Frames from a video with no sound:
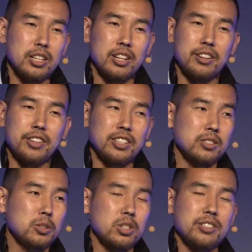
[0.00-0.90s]

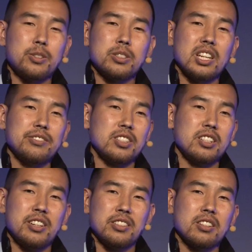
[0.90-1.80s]
24/7
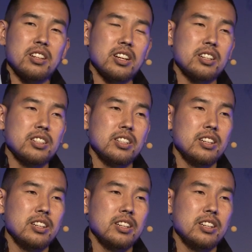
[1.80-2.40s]
around the clock.